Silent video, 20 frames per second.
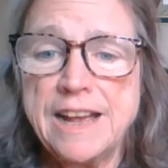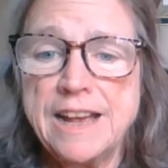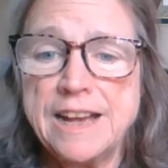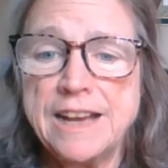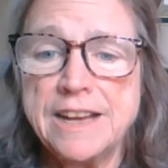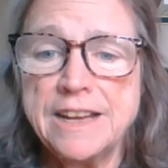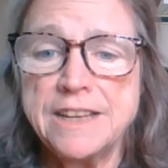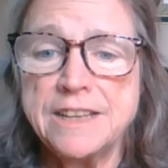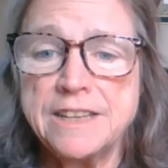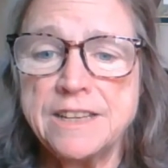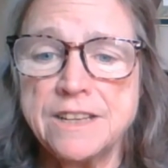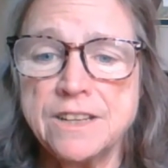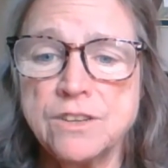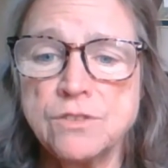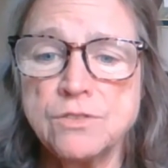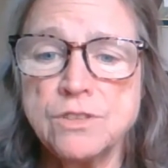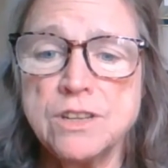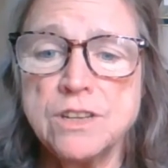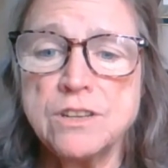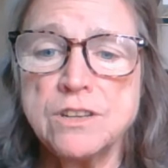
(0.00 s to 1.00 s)
And it
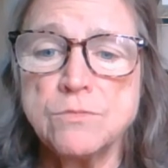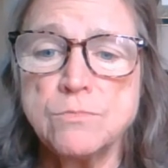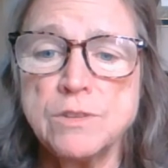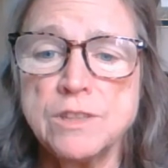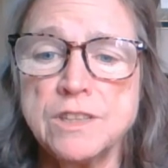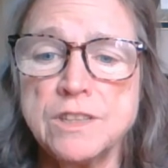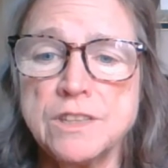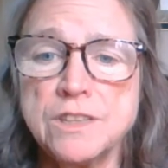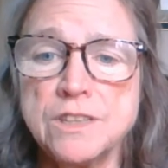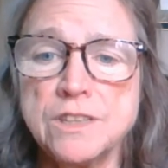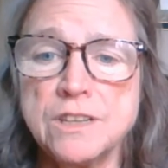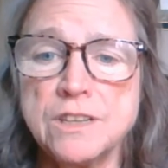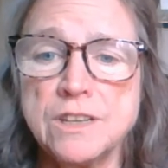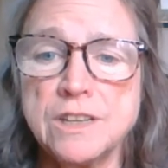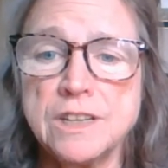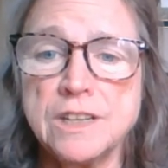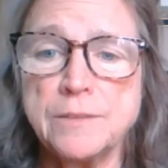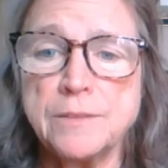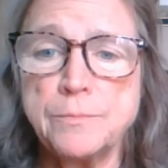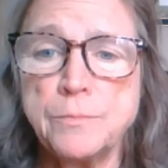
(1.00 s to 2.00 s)
goes along with the
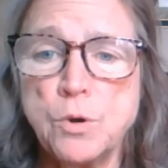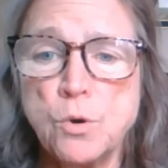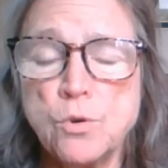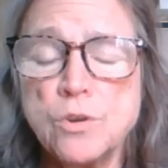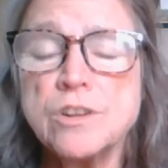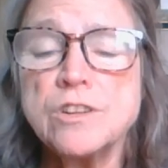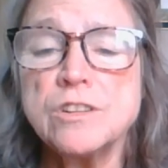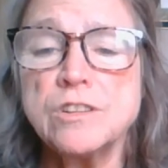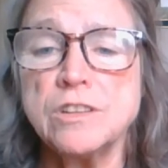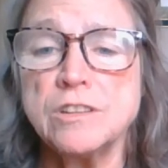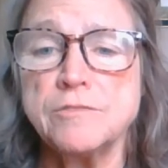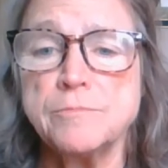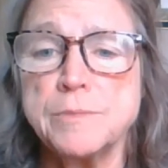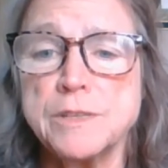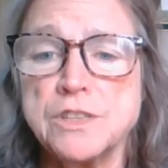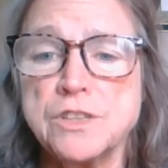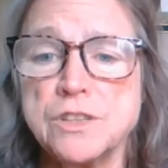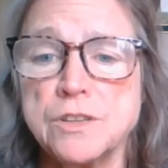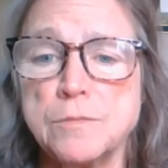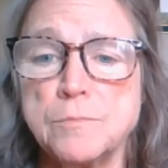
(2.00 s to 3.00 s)
Oracle of
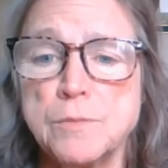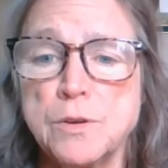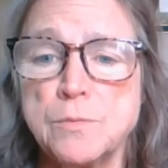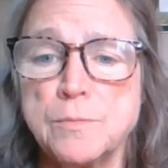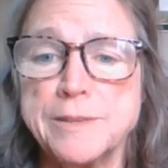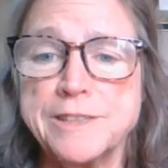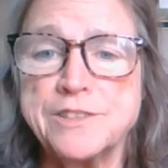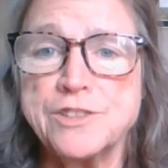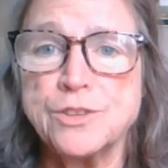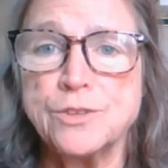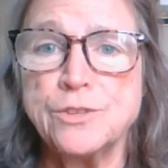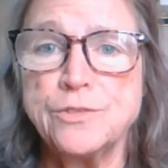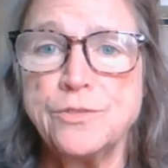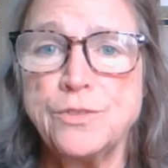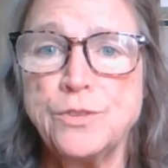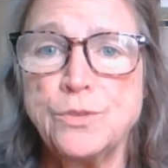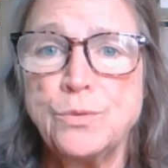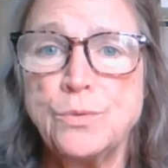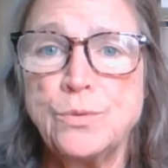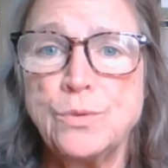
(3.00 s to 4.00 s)
Mystical Moments. So
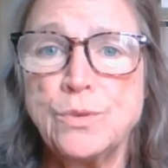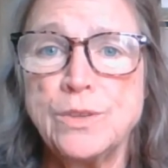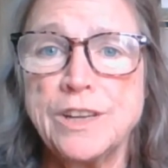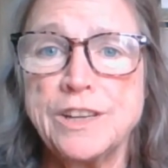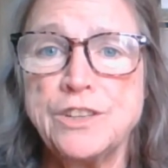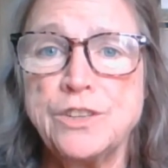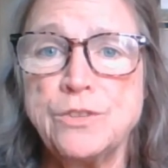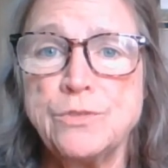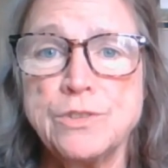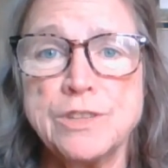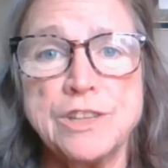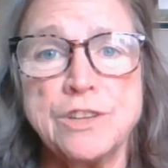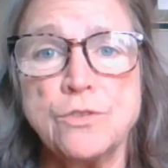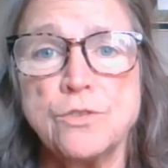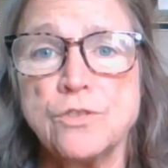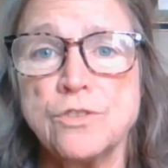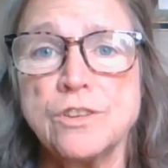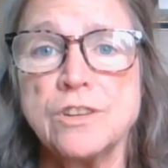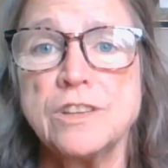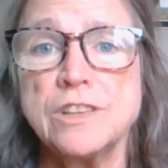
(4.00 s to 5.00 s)
if you like using
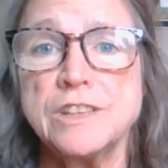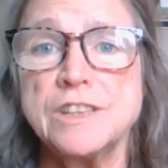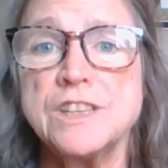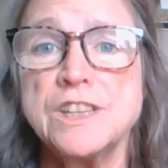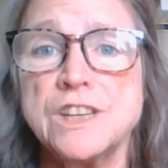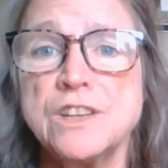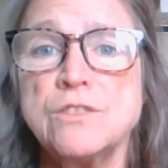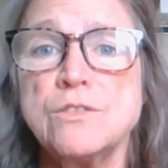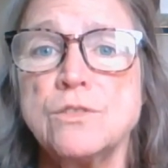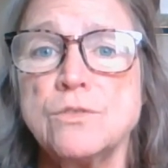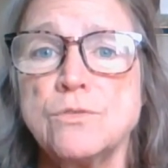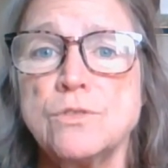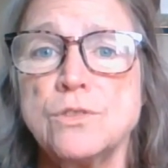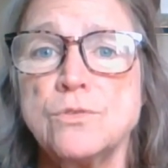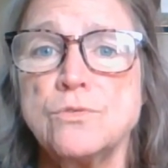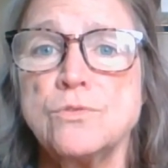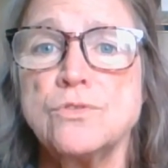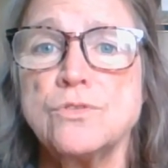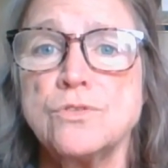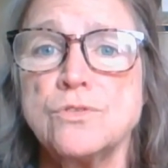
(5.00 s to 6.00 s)
Oracle and Tarot,
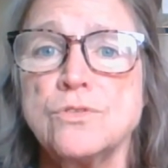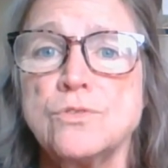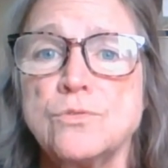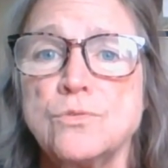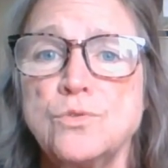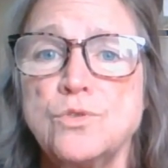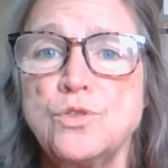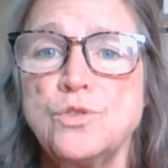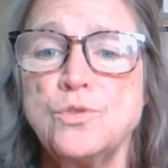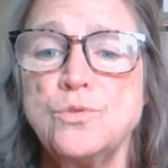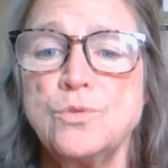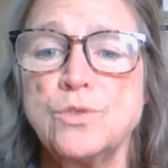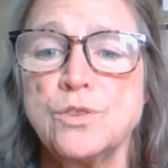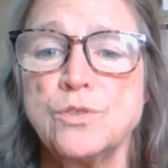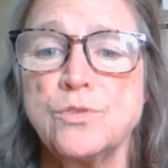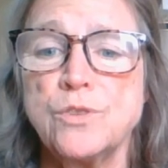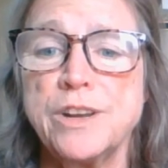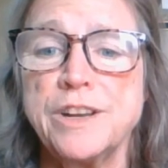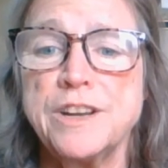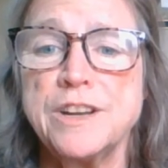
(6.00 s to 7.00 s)
those two are
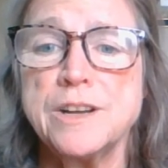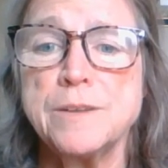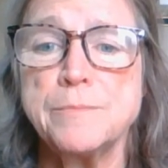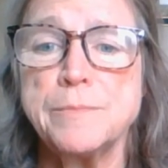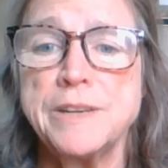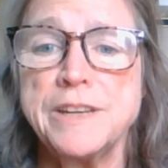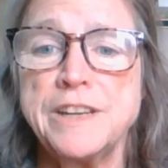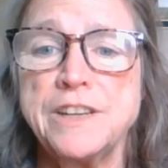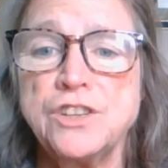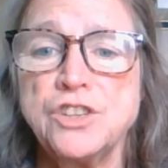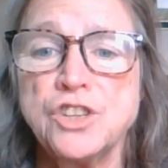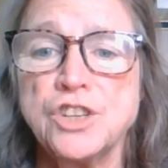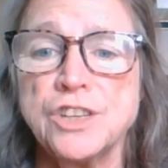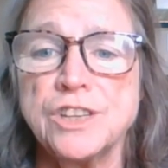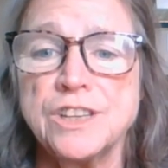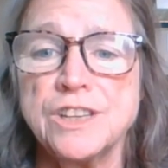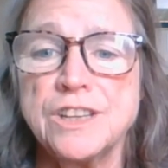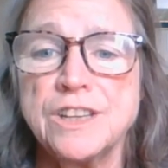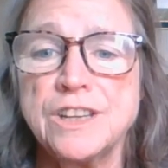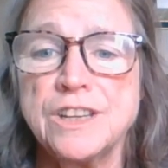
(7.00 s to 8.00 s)
a great
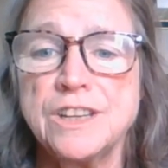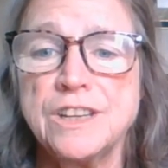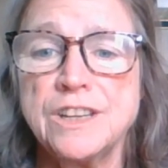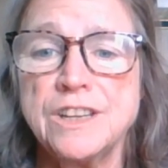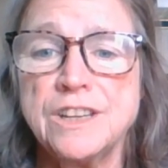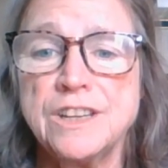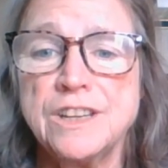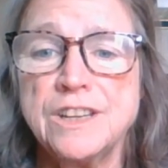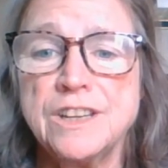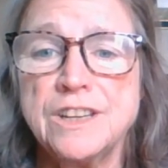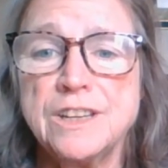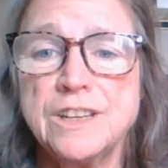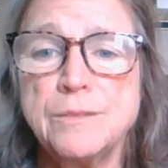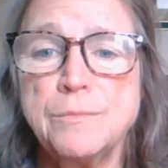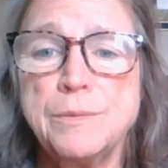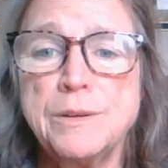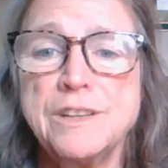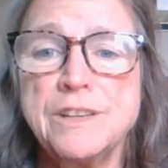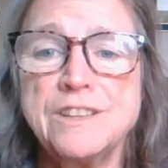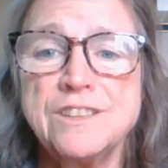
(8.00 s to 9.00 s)
combination.
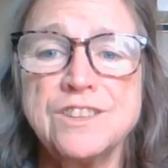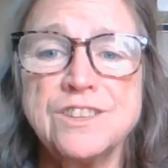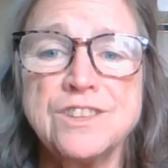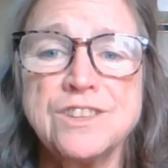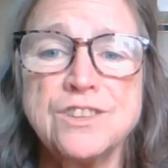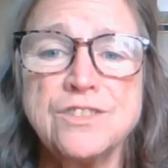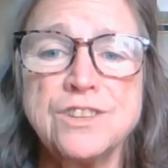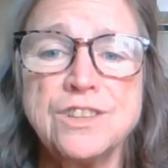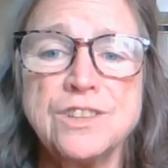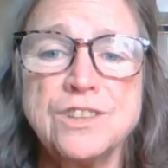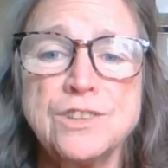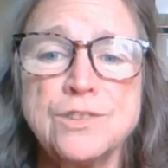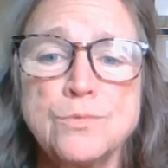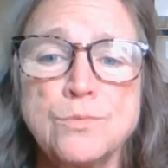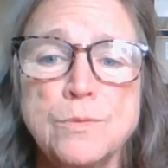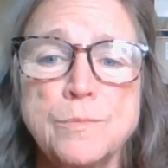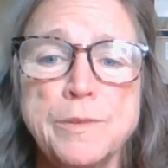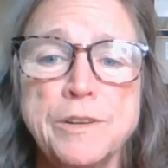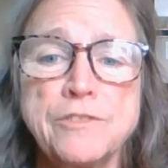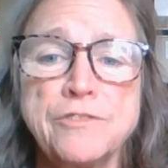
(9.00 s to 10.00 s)
But just look at this
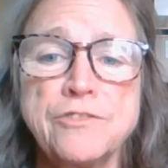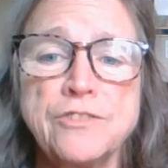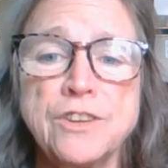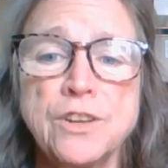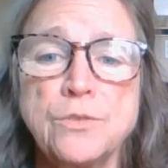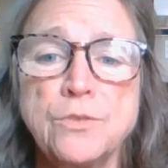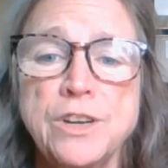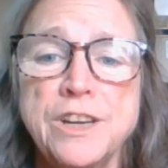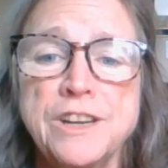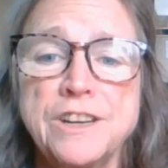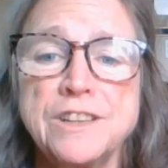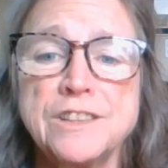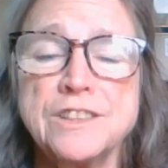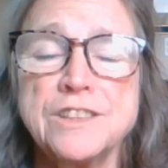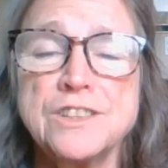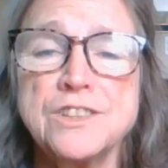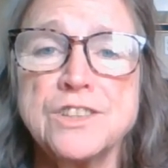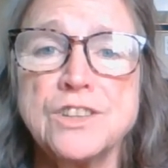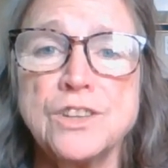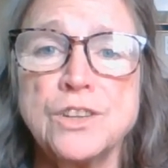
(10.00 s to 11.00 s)
woman floating on
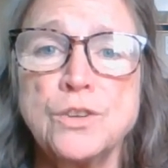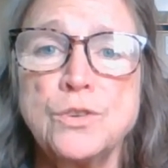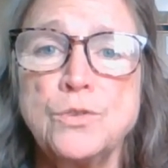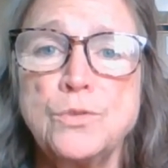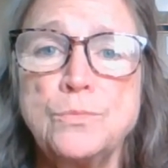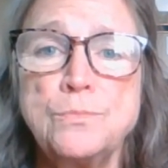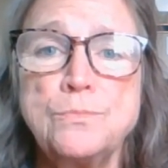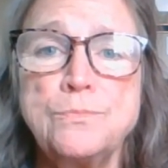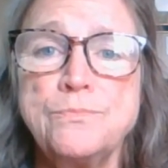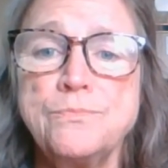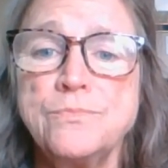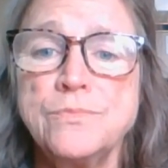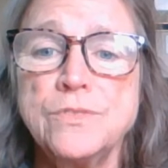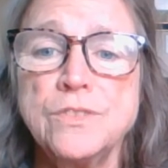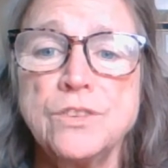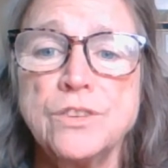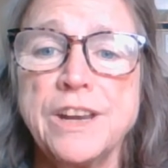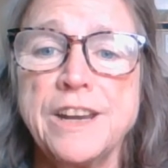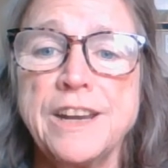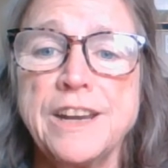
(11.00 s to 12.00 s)
this globe,
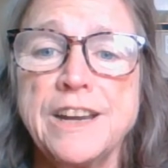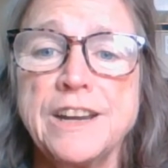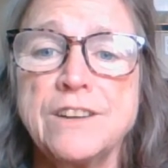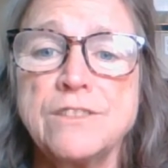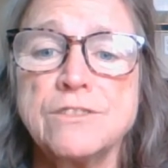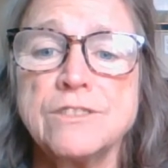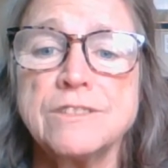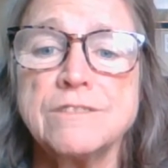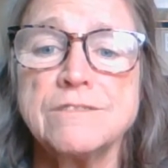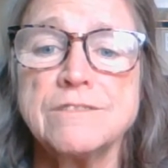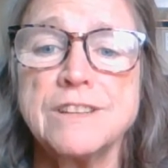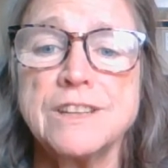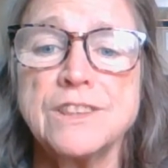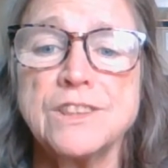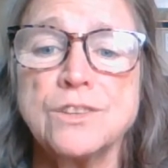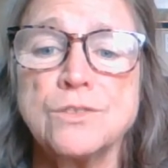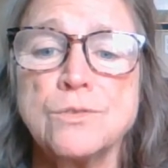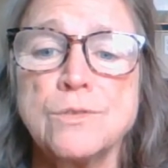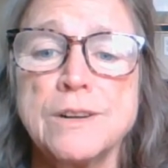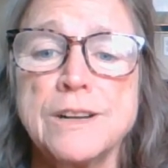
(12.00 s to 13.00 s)
looking out at
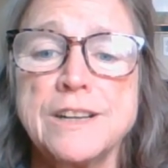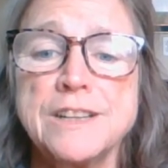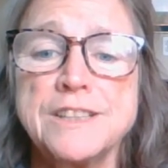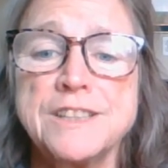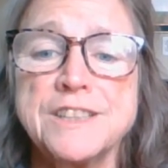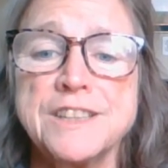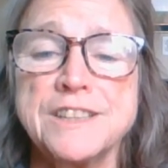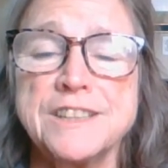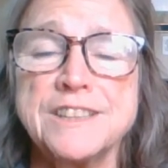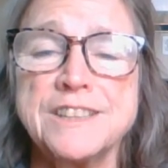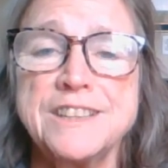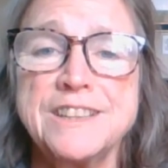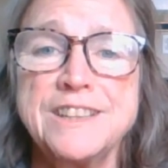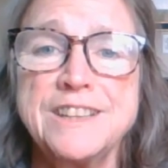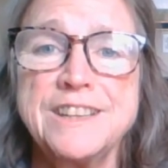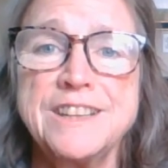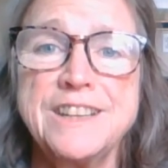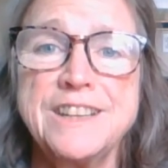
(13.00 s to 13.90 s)
the horizon.